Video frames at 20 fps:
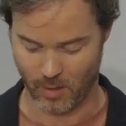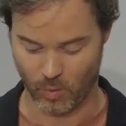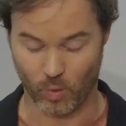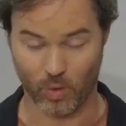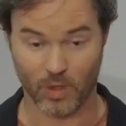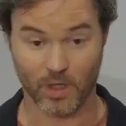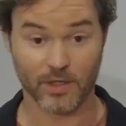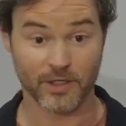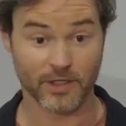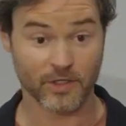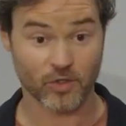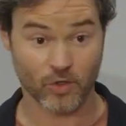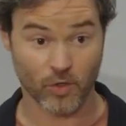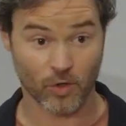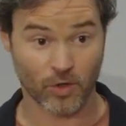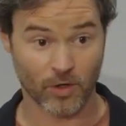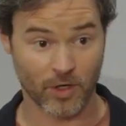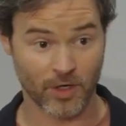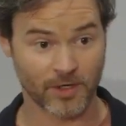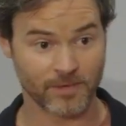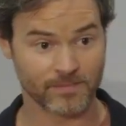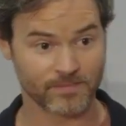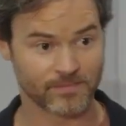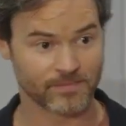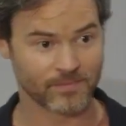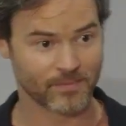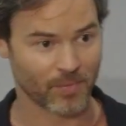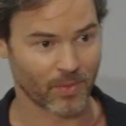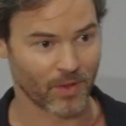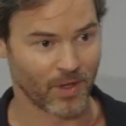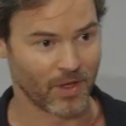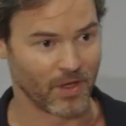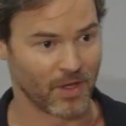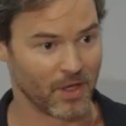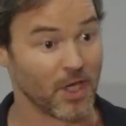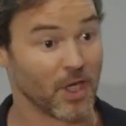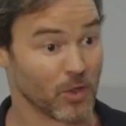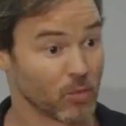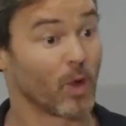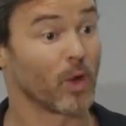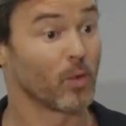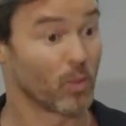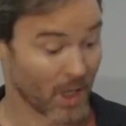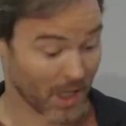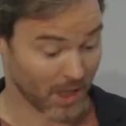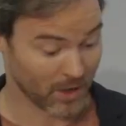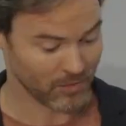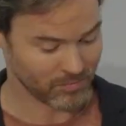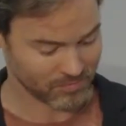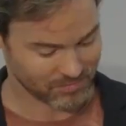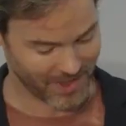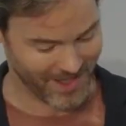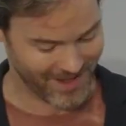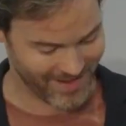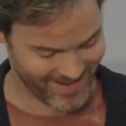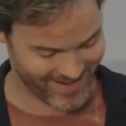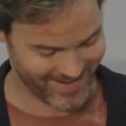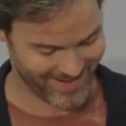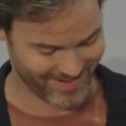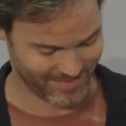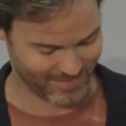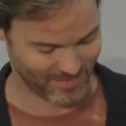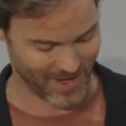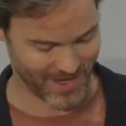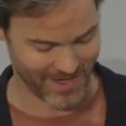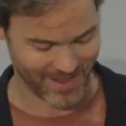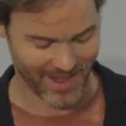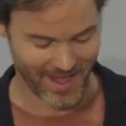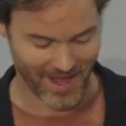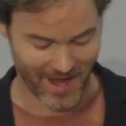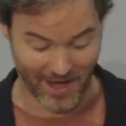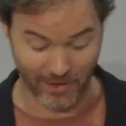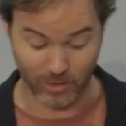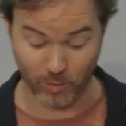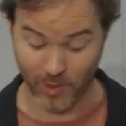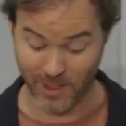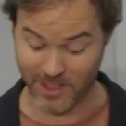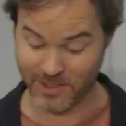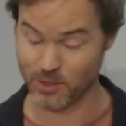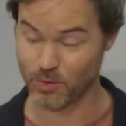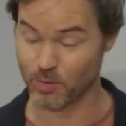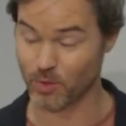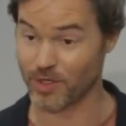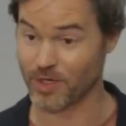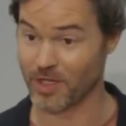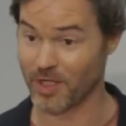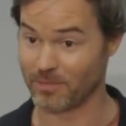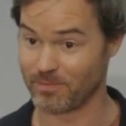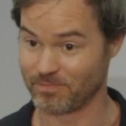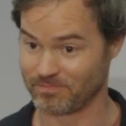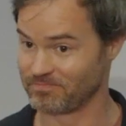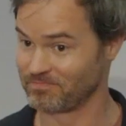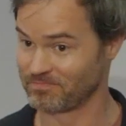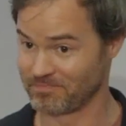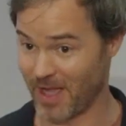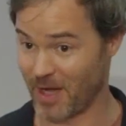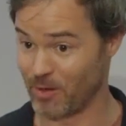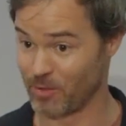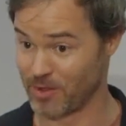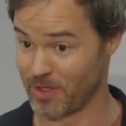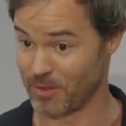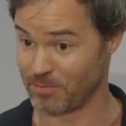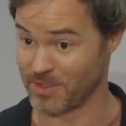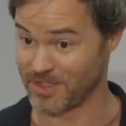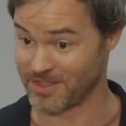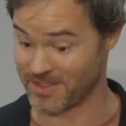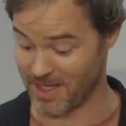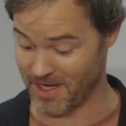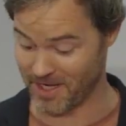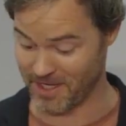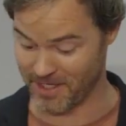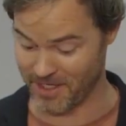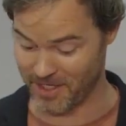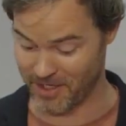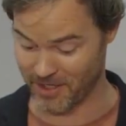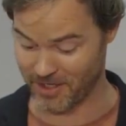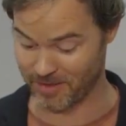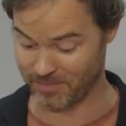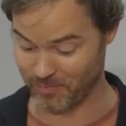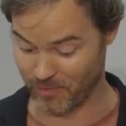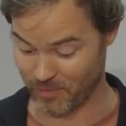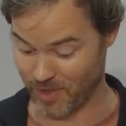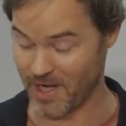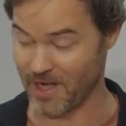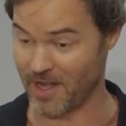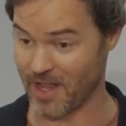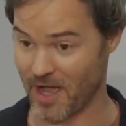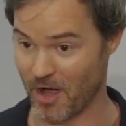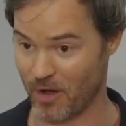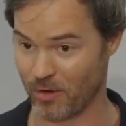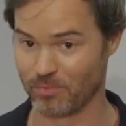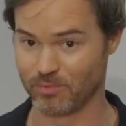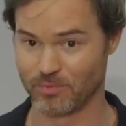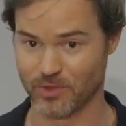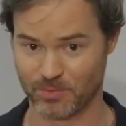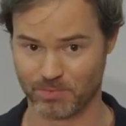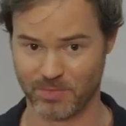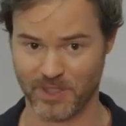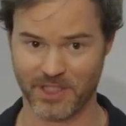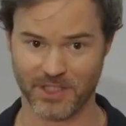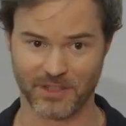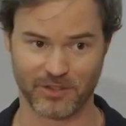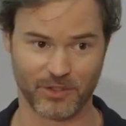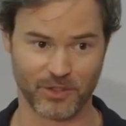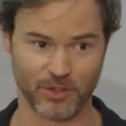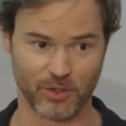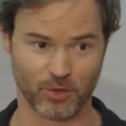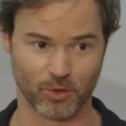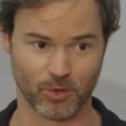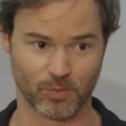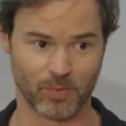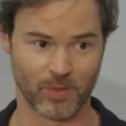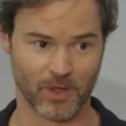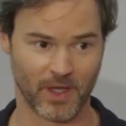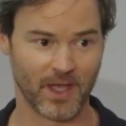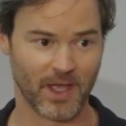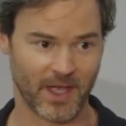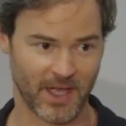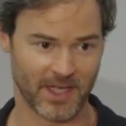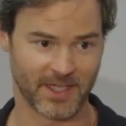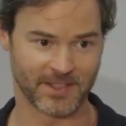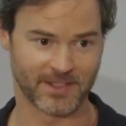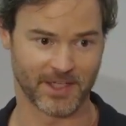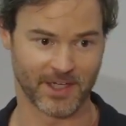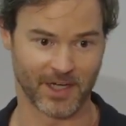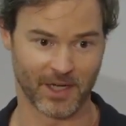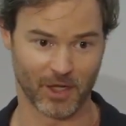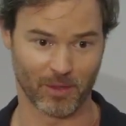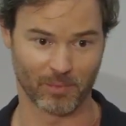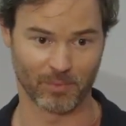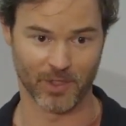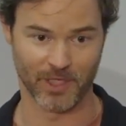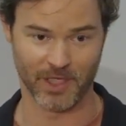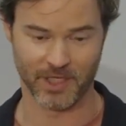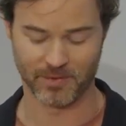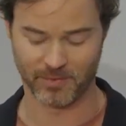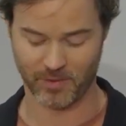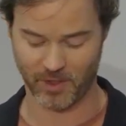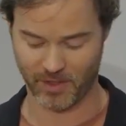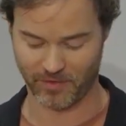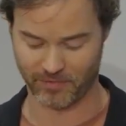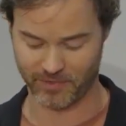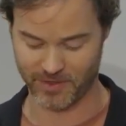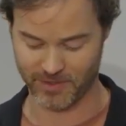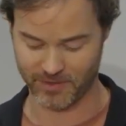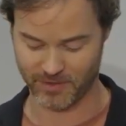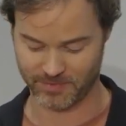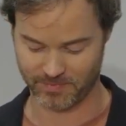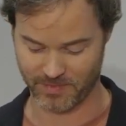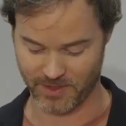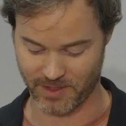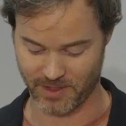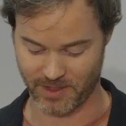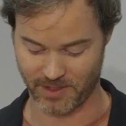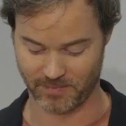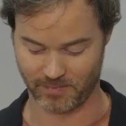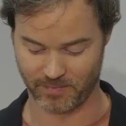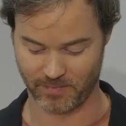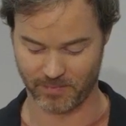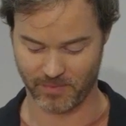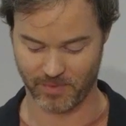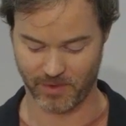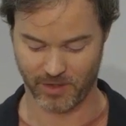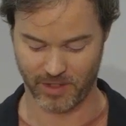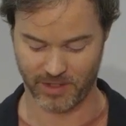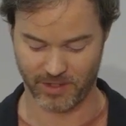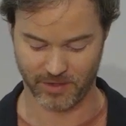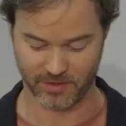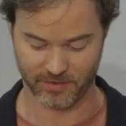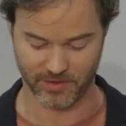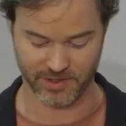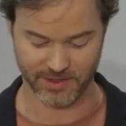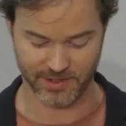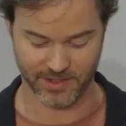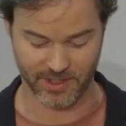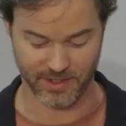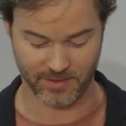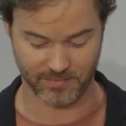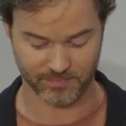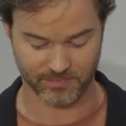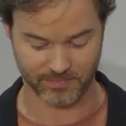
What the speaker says: Well, in short, it went well. Otherwise, I would not be standing here right now speaking to you as an alumni of this university.